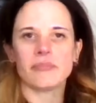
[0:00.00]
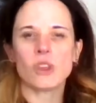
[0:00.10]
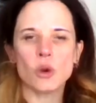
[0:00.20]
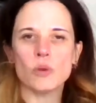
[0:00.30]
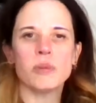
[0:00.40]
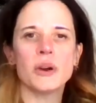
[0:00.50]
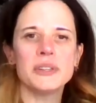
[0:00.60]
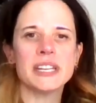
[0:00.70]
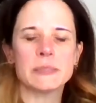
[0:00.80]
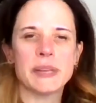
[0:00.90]
or
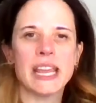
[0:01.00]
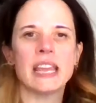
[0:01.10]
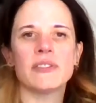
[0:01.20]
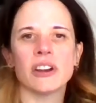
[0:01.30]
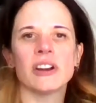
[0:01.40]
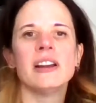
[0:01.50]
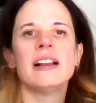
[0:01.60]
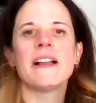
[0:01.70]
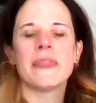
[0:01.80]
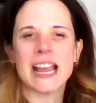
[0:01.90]
protest behavior.
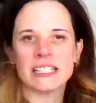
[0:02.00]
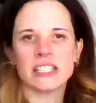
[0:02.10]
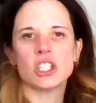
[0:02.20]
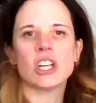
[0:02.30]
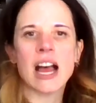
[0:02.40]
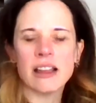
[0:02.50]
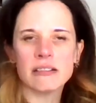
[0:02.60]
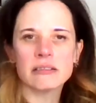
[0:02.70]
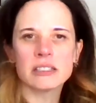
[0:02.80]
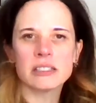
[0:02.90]
That's the
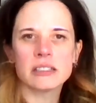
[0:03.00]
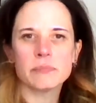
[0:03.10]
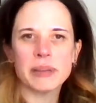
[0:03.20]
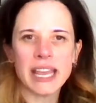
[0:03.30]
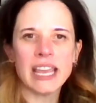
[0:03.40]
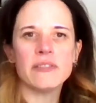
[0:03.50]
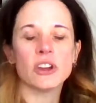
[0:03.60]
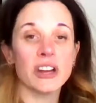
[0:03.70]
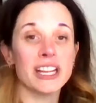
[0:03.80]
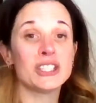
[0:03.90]
child's
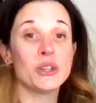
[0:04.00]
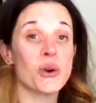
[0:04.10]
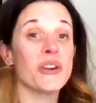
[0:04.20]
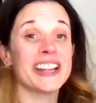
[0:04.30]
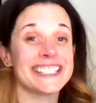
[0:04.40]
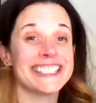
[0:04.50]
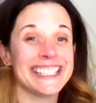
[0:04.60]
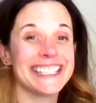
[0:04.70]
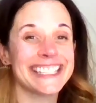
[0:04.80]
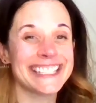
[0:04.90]
behavior. It's your
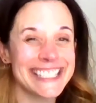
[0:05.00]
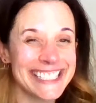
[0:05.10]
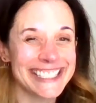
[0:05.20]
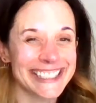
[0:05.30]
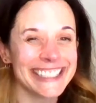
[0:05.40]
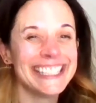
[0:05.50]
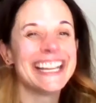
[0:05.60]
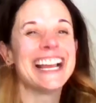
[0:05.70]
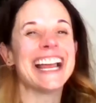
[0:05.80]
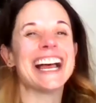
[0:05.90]
antecedent as a teacher.
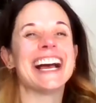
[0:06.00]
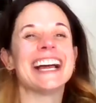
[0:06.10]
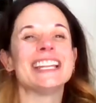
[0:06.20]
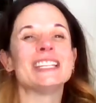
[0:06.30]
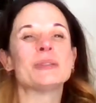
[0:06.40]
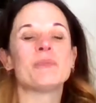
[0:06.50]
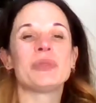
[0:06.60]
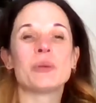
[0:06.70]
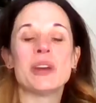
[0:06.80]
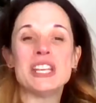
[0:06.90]
And
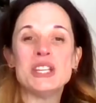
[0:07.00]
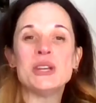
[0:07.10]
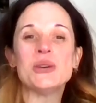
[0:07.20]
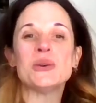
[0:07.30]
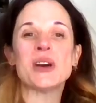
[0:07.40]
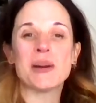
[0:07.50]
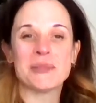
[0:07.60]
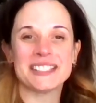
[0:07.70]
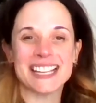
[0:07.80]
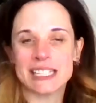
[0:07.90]
when you are
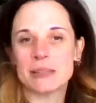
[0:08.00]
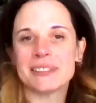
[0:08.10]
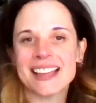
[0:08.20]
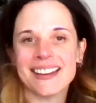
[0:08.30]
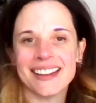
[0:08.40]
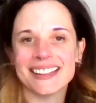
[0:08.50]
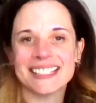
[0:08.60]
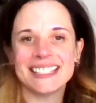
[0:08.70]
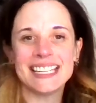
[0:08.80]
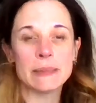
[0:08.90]
presented with that
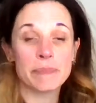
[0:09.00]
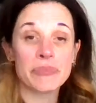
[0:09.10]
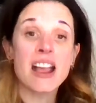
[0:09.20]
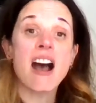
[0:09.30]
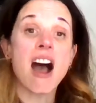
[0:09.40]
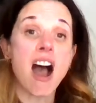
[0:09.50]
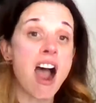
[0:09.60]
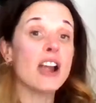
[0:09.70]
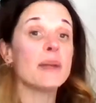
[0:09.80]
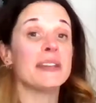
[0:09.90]
antecedent,
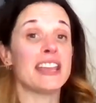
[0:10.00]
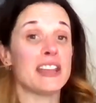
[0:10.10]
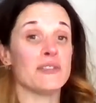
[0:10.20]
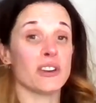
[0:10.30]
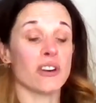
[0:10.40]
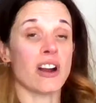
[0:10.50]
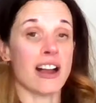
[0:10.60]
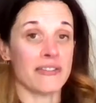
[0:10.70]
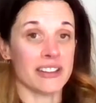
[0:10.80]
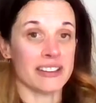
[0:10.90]
our behavior
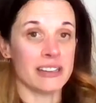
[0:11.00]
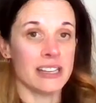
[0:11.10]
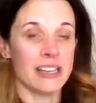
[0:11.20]
often